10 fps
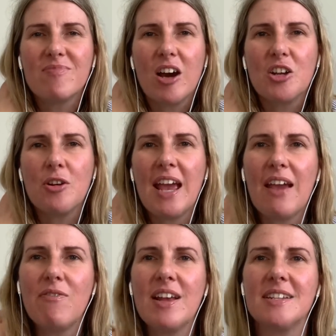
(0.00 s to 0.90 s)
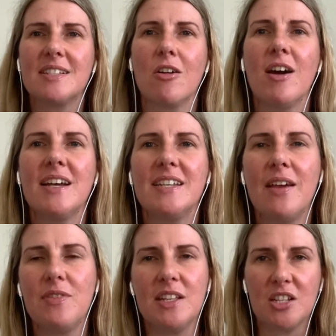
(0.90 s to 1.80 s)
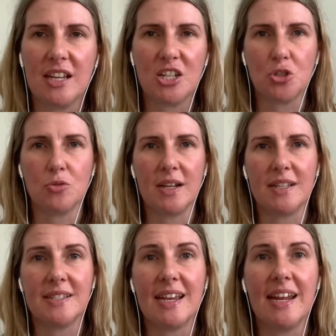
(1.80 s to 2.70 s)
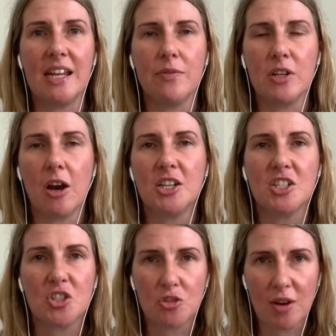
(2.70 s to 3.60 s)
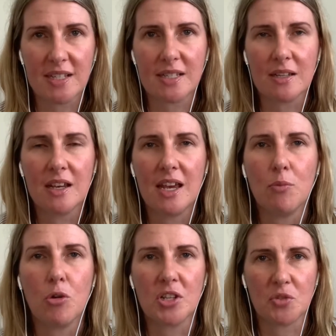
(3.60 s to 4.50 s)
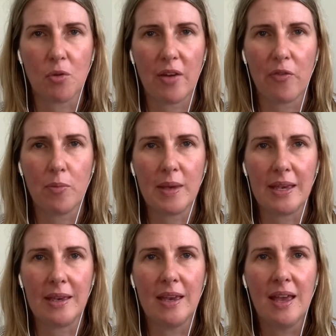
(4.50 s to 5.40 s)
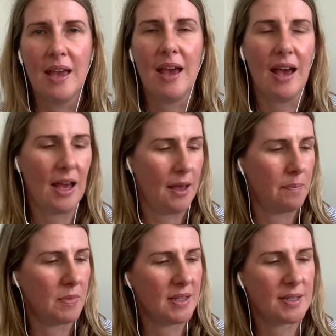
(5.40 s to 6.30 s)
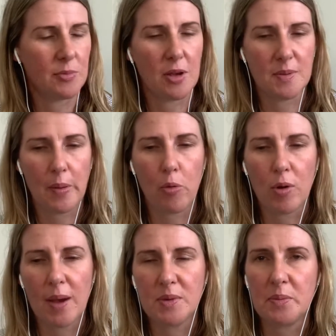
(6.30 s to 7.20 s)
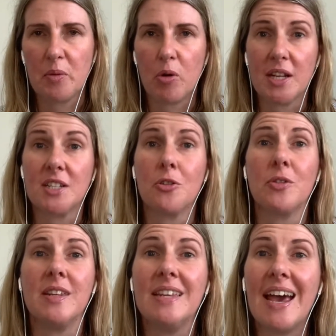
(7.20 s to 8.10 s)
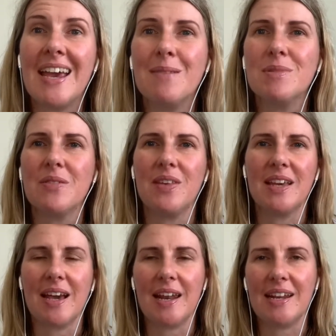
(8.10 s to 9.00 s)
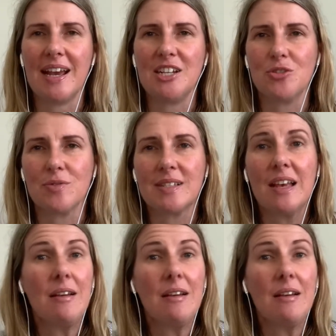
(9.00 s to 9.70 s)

don't have that desire to have the intellectual understanding of it. I just trust in what is right for me. Sometimes people will come to me wanting to know the names of their guardian angels.